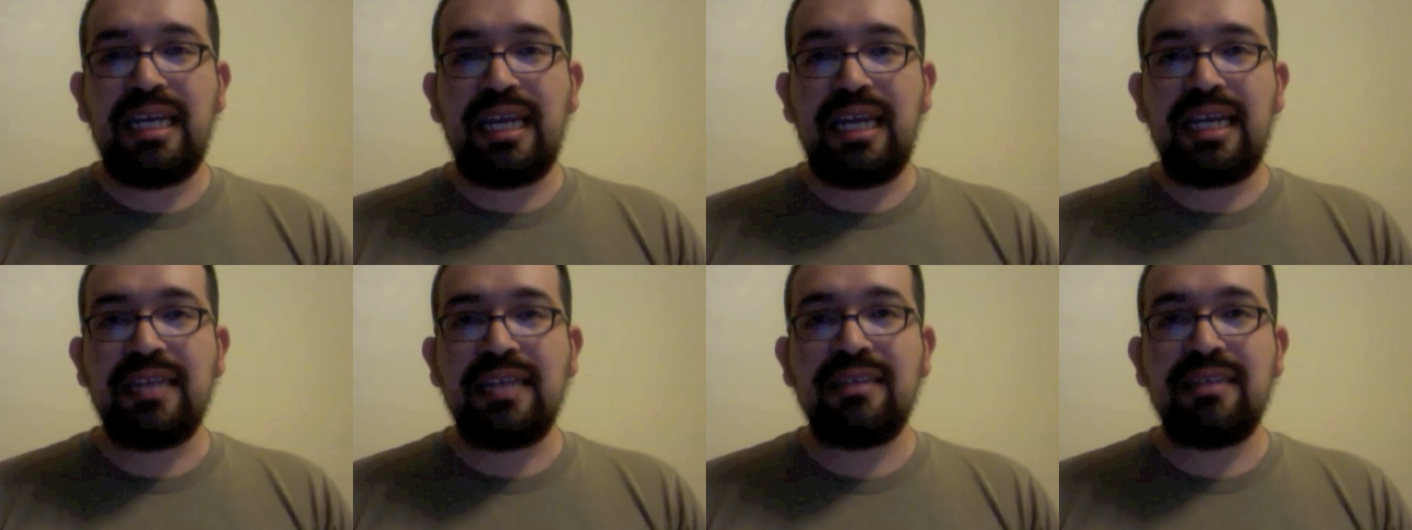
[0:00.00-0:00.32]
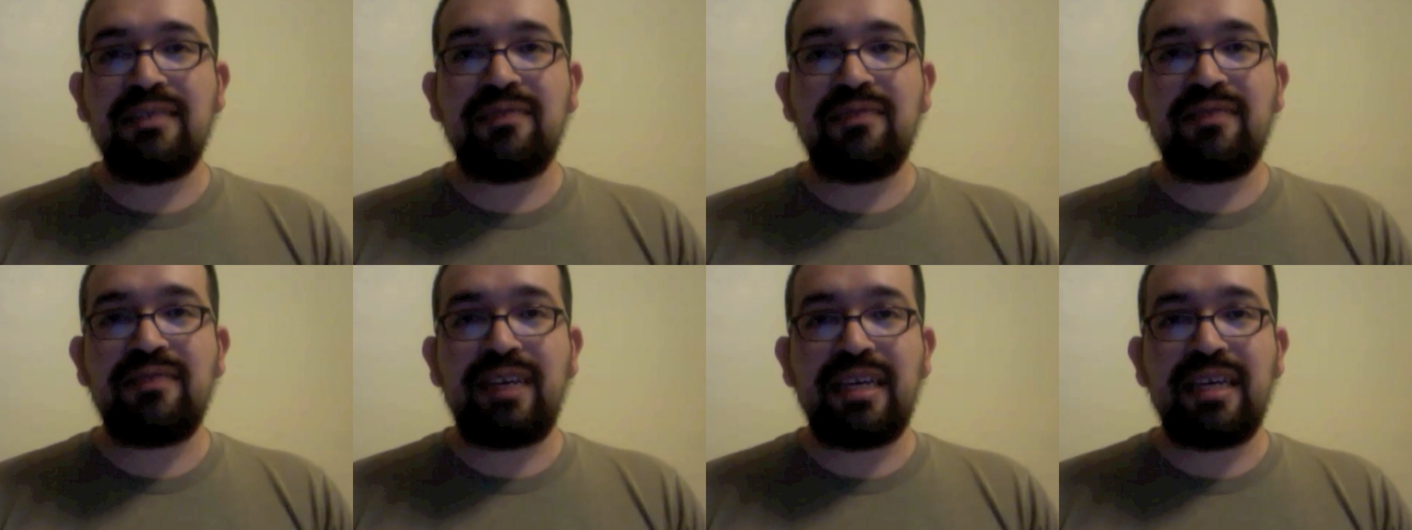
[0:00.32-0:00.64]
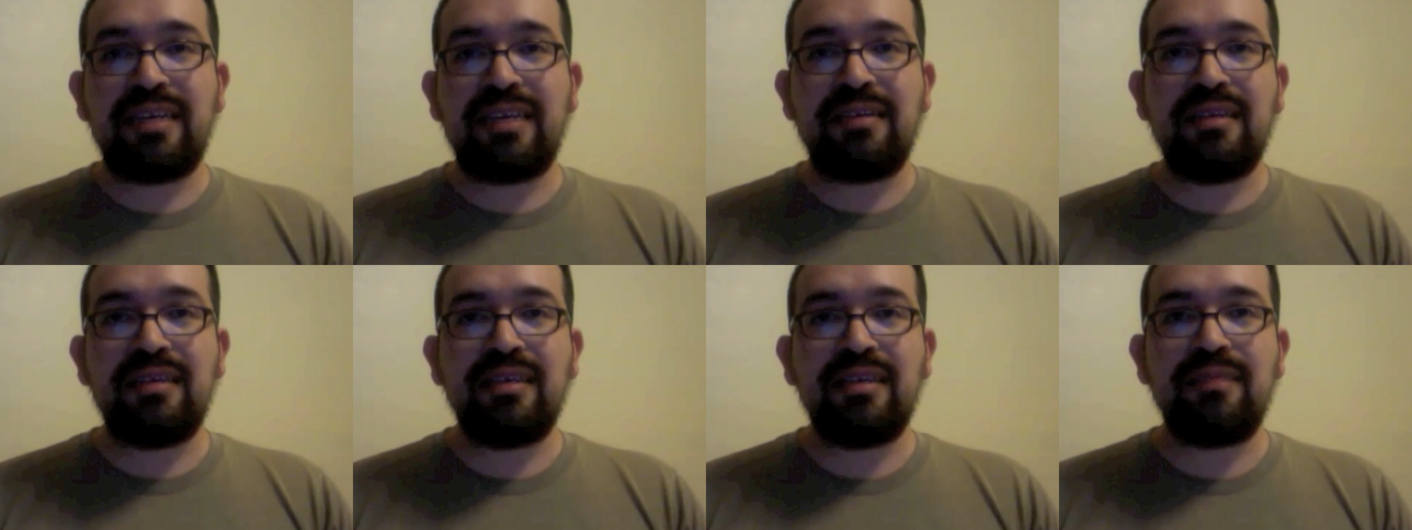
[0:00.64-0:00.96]
and the
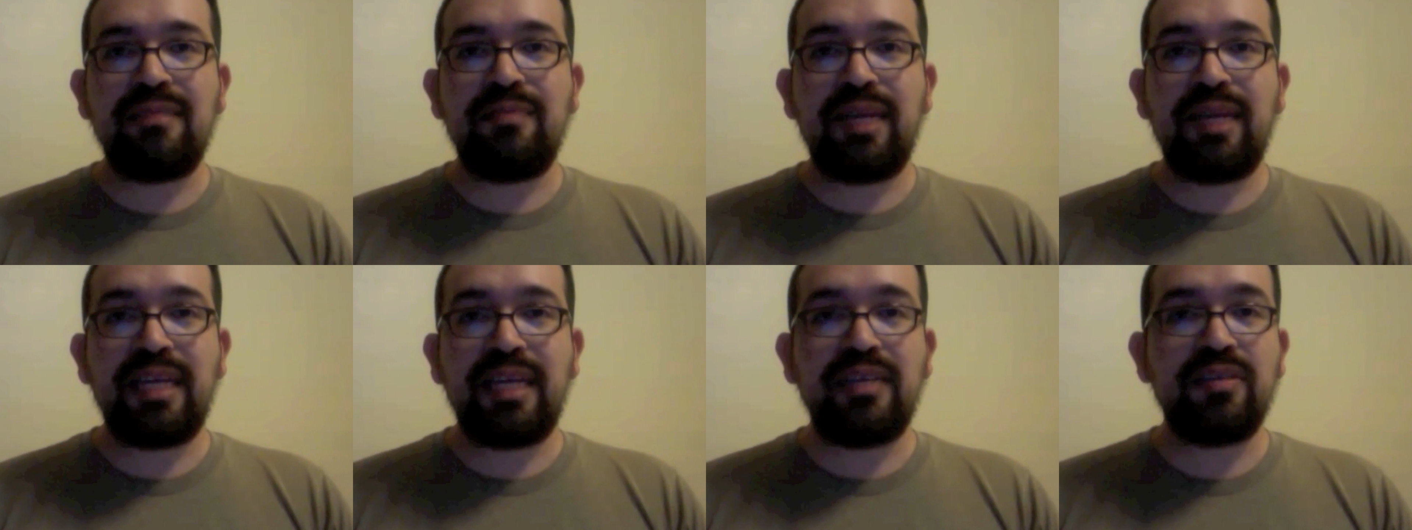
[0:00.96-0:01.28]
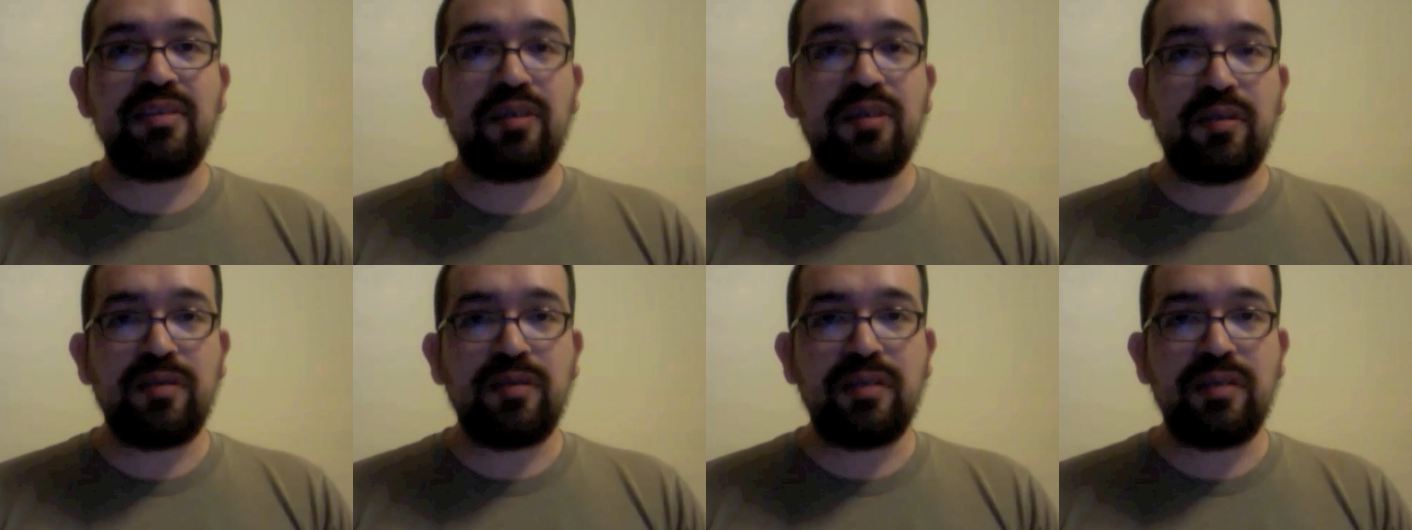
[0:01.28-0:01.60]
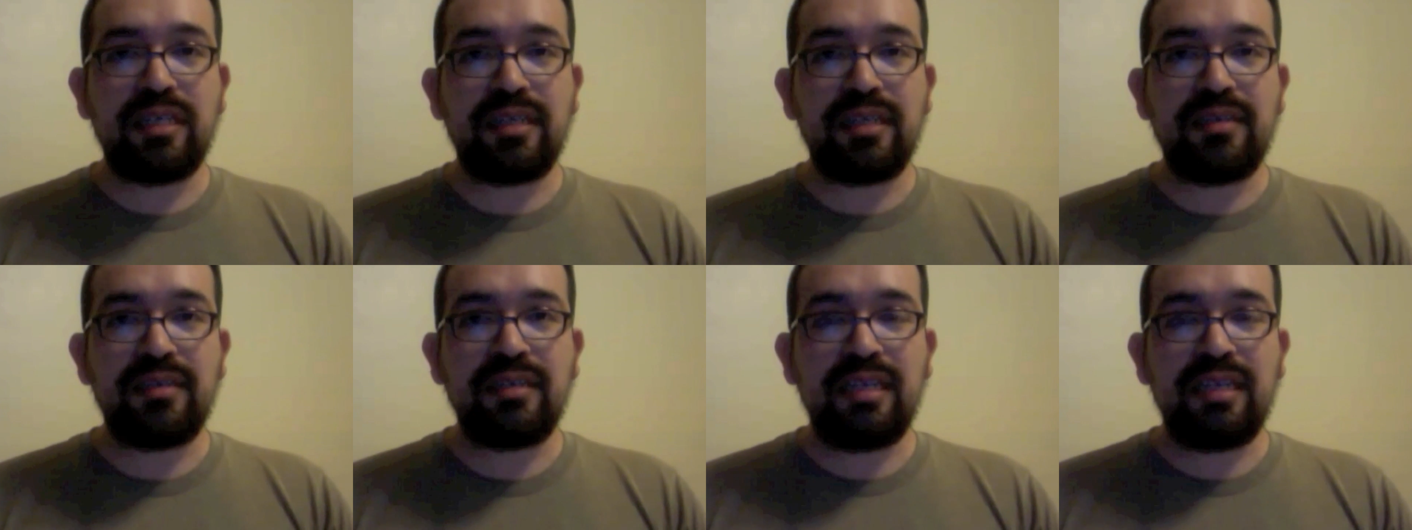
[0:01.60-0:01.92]
fan page
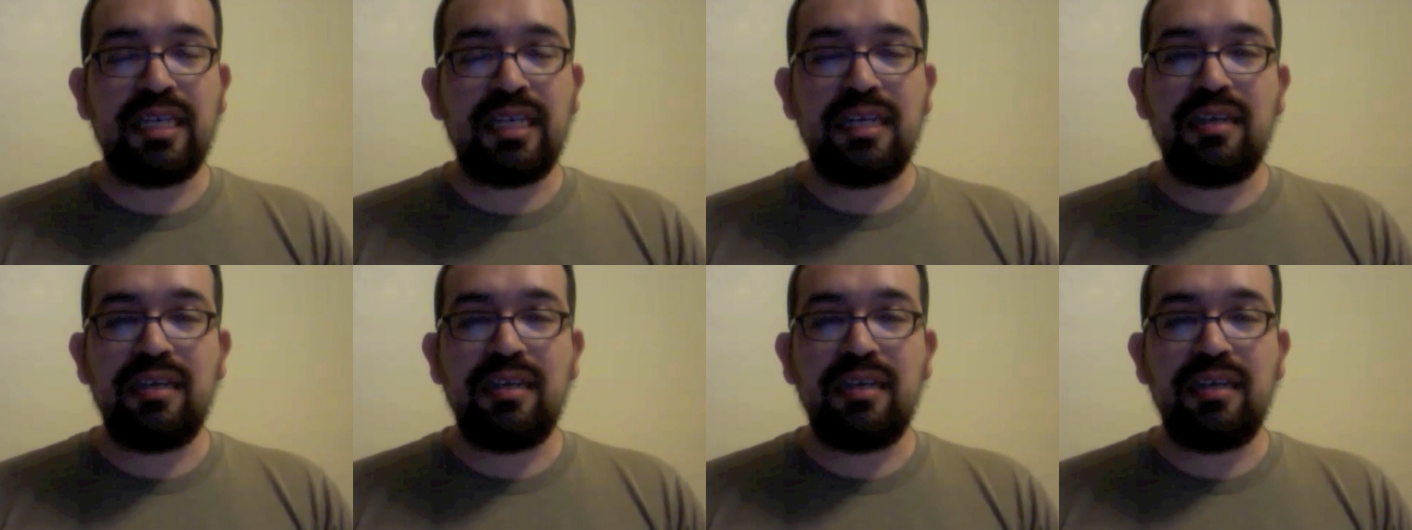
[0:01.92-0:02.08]
only.